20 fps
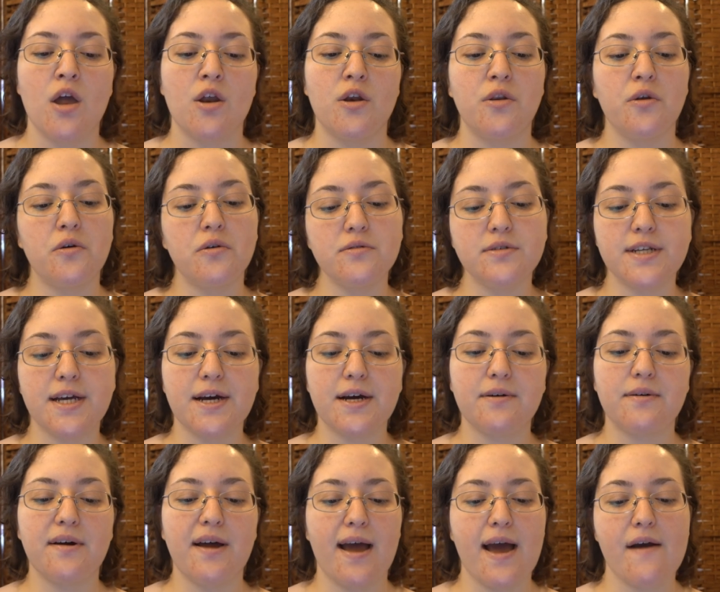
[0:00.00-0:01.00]
No
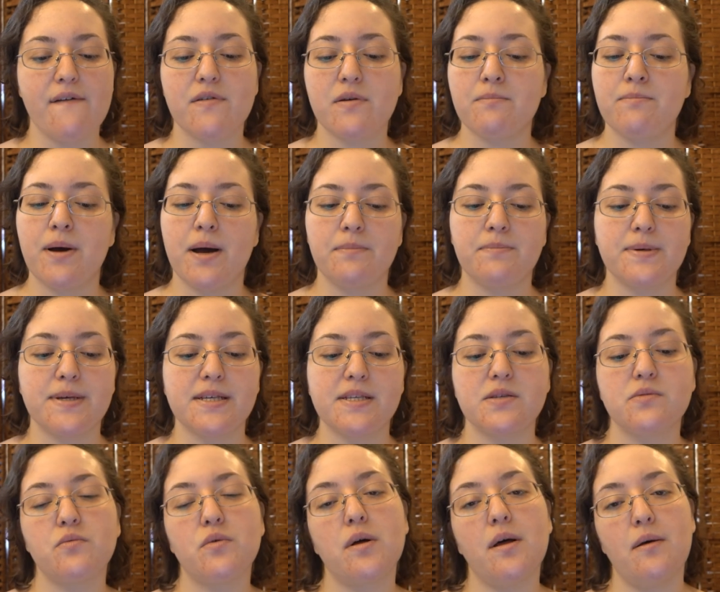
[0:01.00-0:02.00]
doubt having
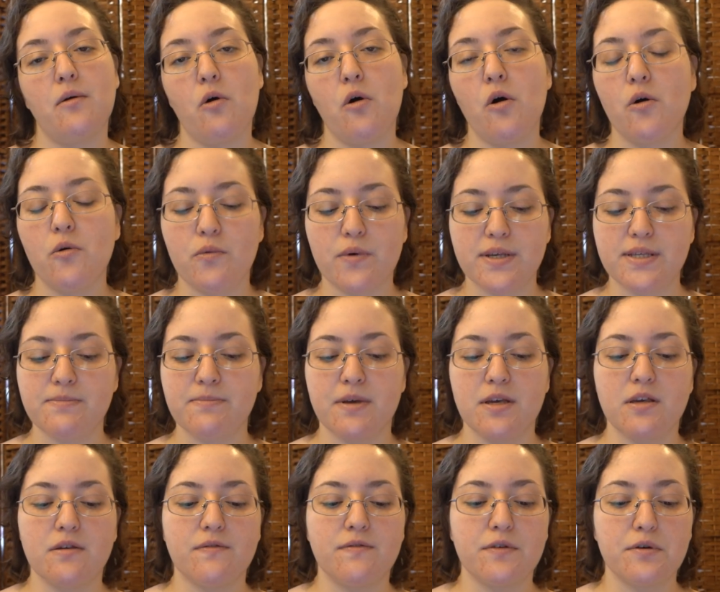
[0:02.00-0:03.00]
puppies will always
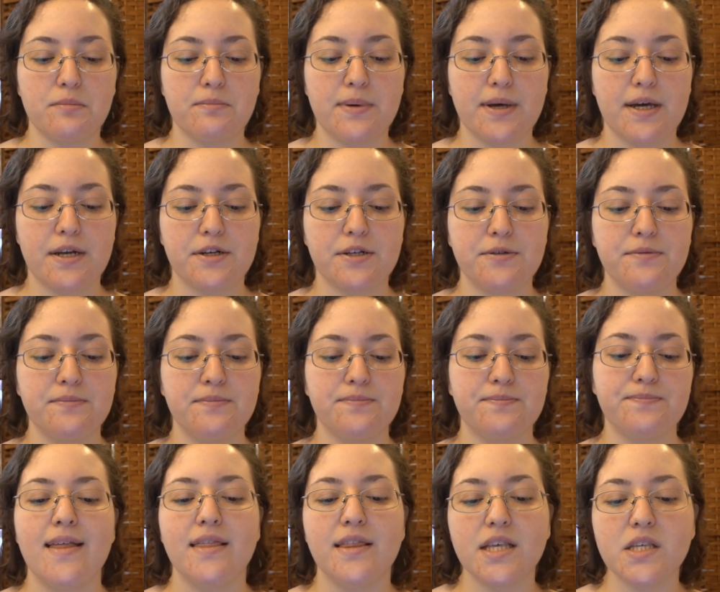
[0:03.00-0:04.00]
make you feel better.
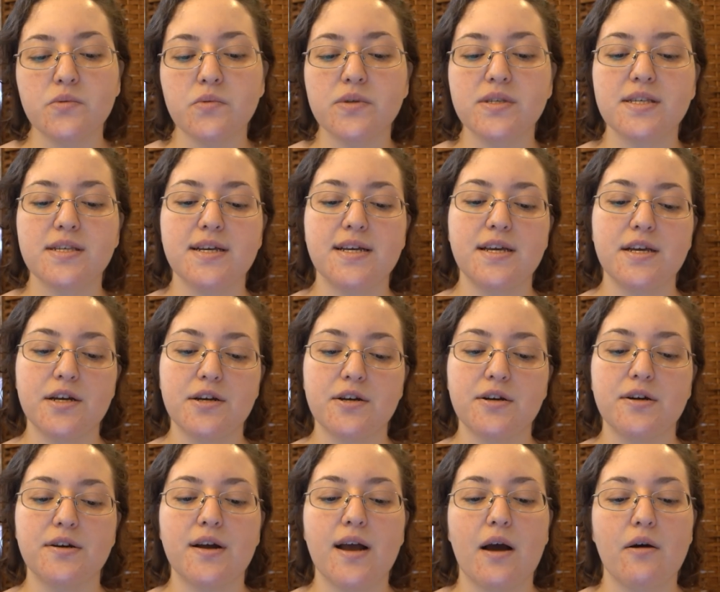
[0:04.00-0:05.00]
This was the
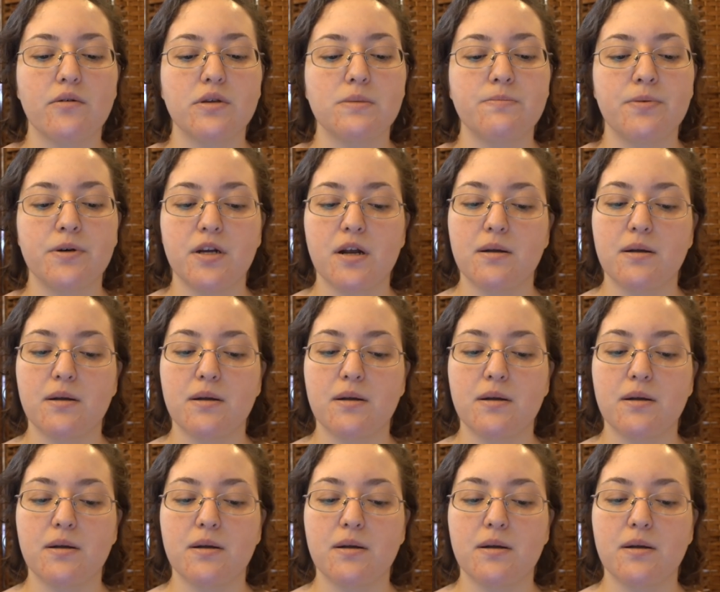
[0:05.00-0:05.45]
year I was put